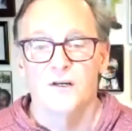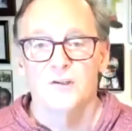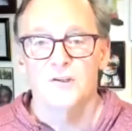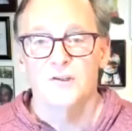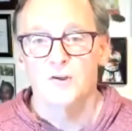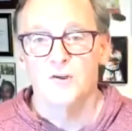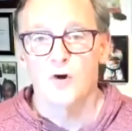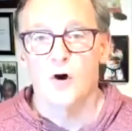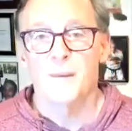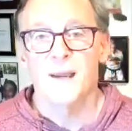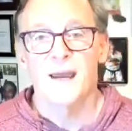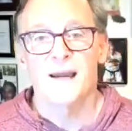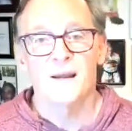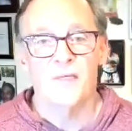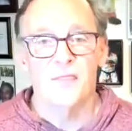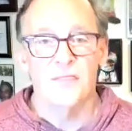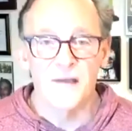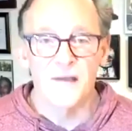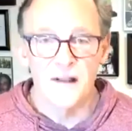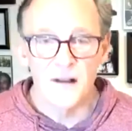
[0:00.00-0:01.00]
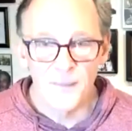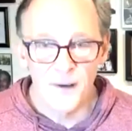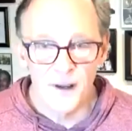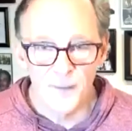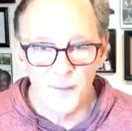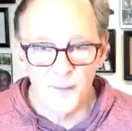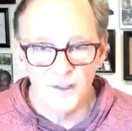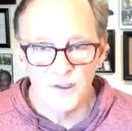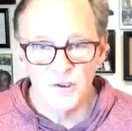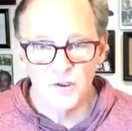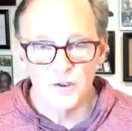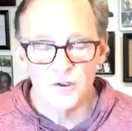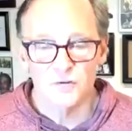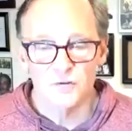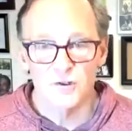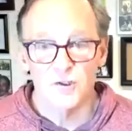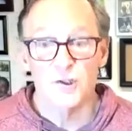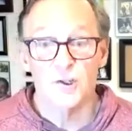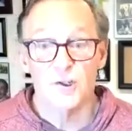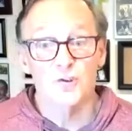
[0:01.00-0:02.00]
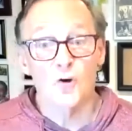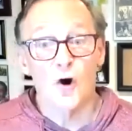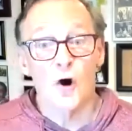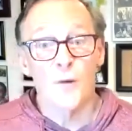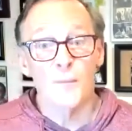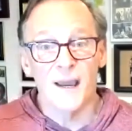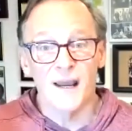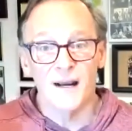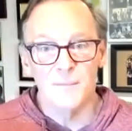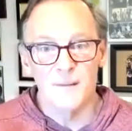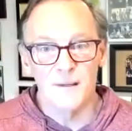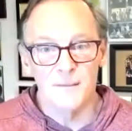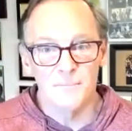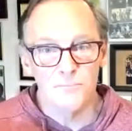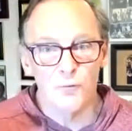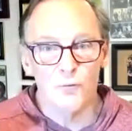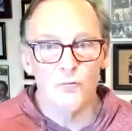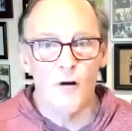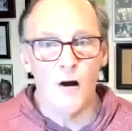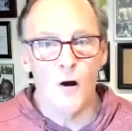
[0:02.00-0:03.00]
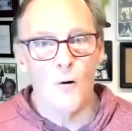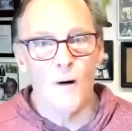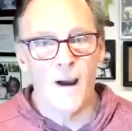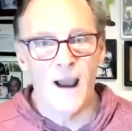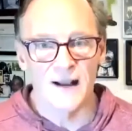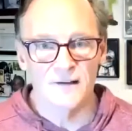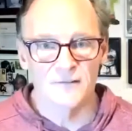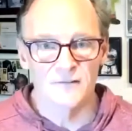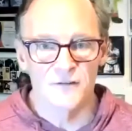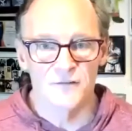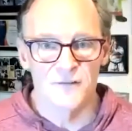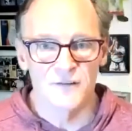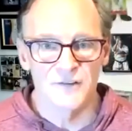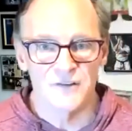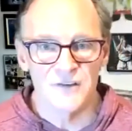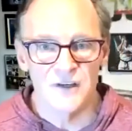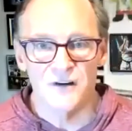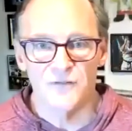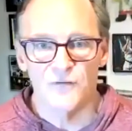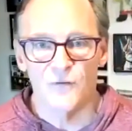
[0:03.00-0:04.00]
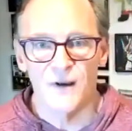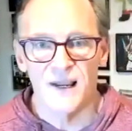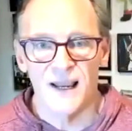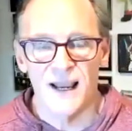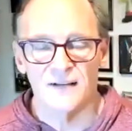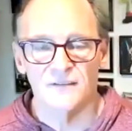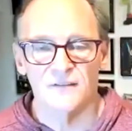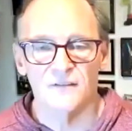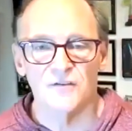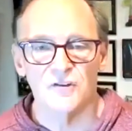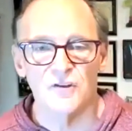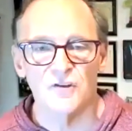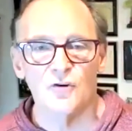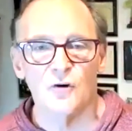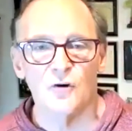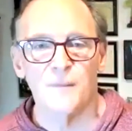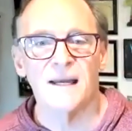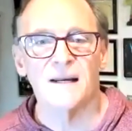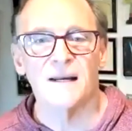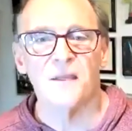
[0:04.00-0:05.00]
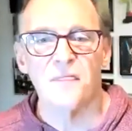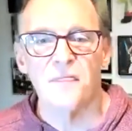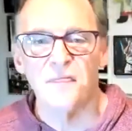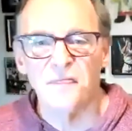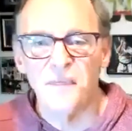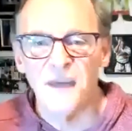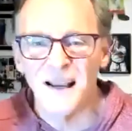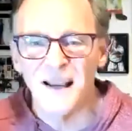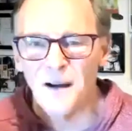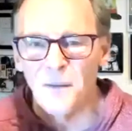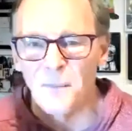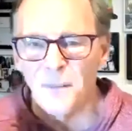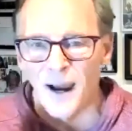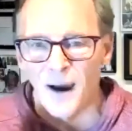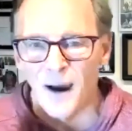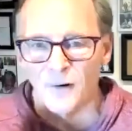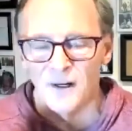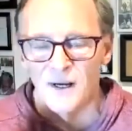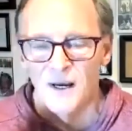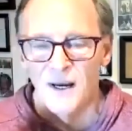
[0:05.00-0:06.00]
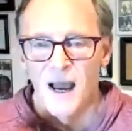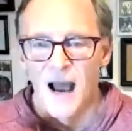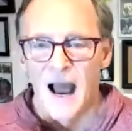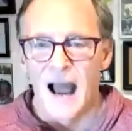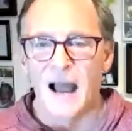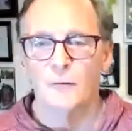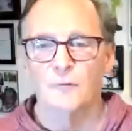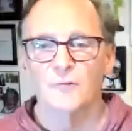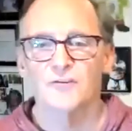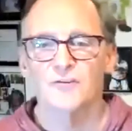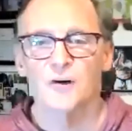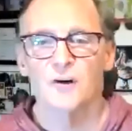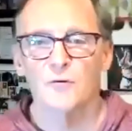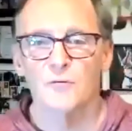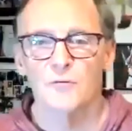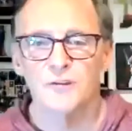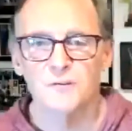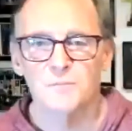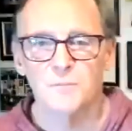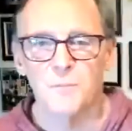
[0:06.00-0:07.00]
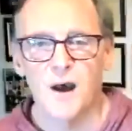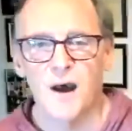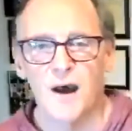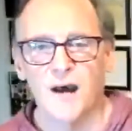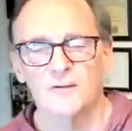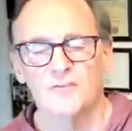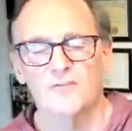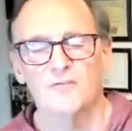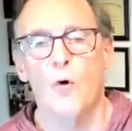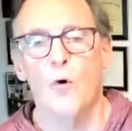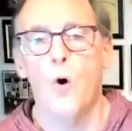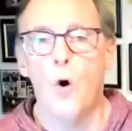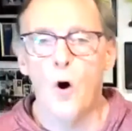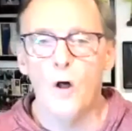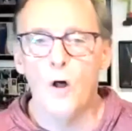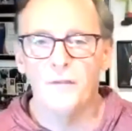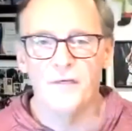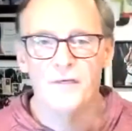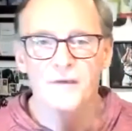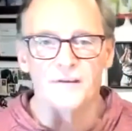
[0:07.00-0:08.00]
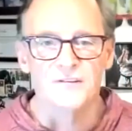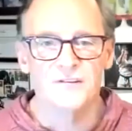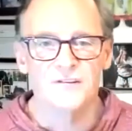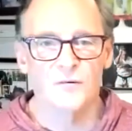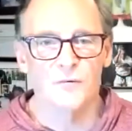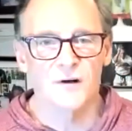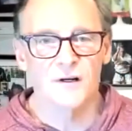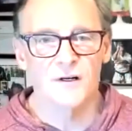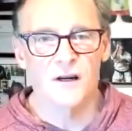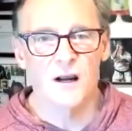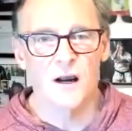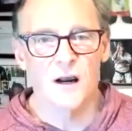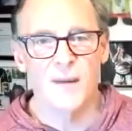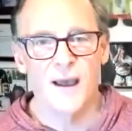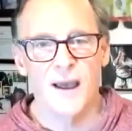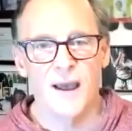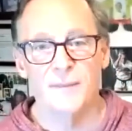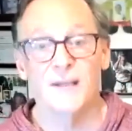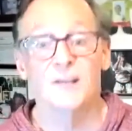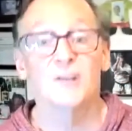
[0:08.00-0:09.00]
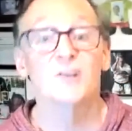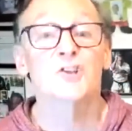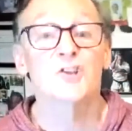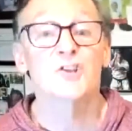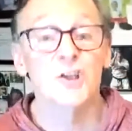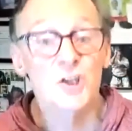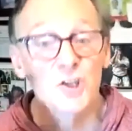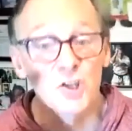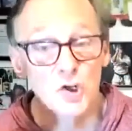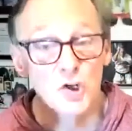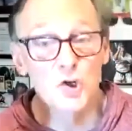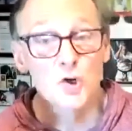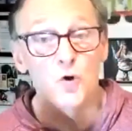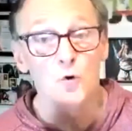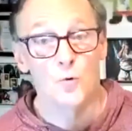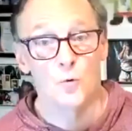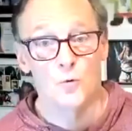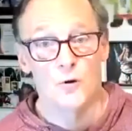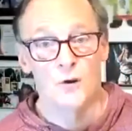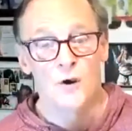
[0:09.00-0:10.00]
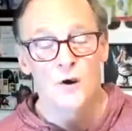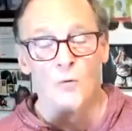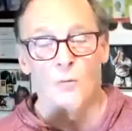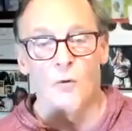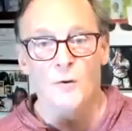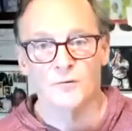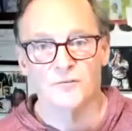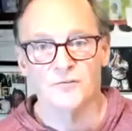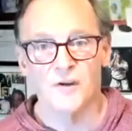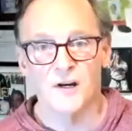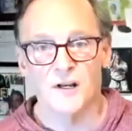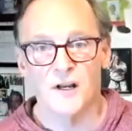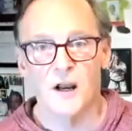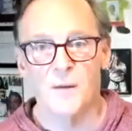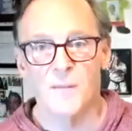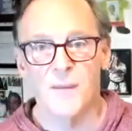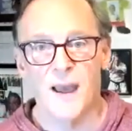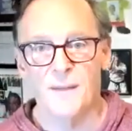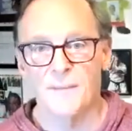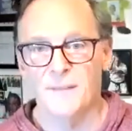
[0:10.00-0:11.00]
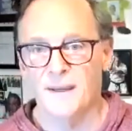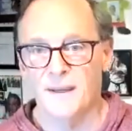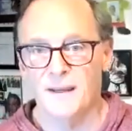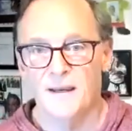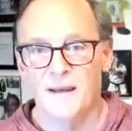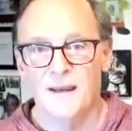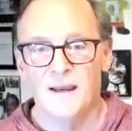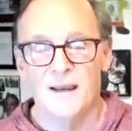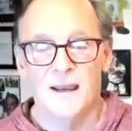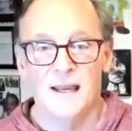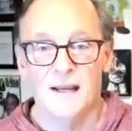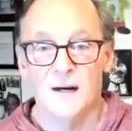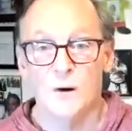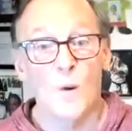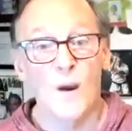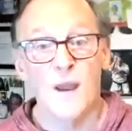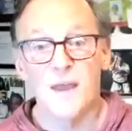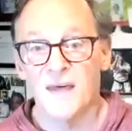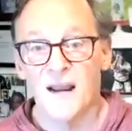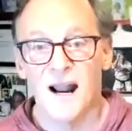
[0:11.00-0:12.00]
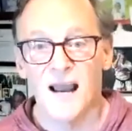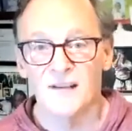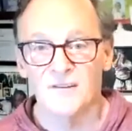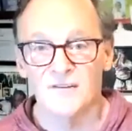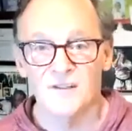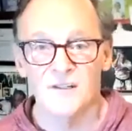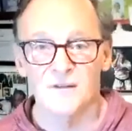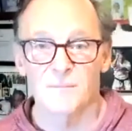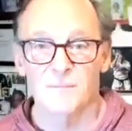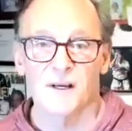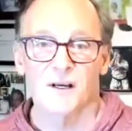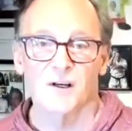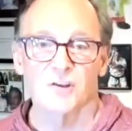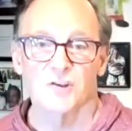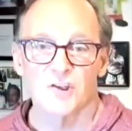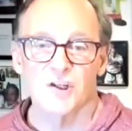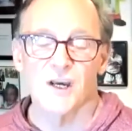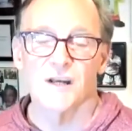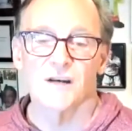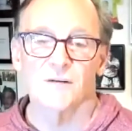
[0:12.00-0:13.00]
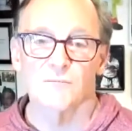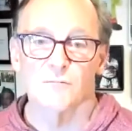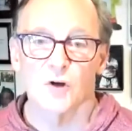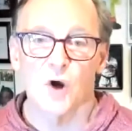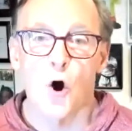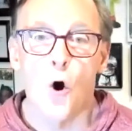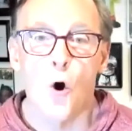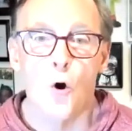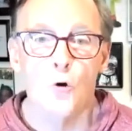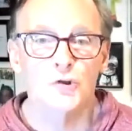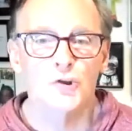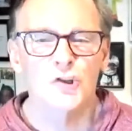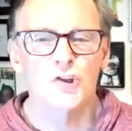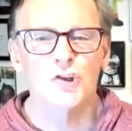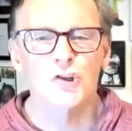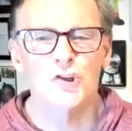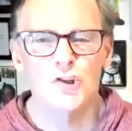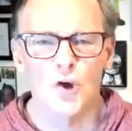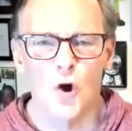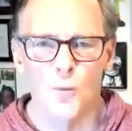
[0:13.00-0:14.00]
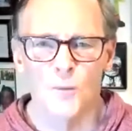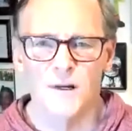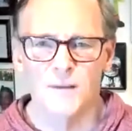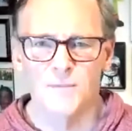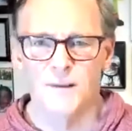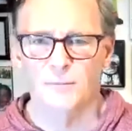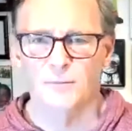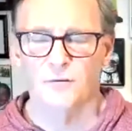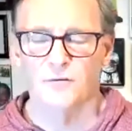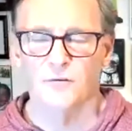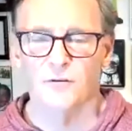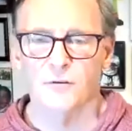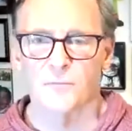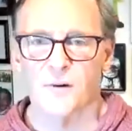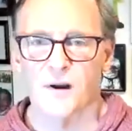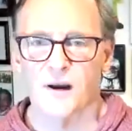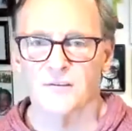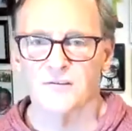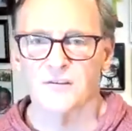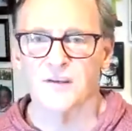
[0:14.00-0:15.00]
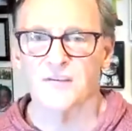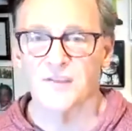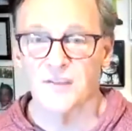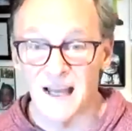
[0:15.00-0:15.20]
She taught me how to think about my children. She taught me how to be proactive instead of reactive. She taught me how to think about how I was going to respond to all the things that were going to come at me. And she knew what was going to come at me in a way that I didn't, because she had coached so many people through the process.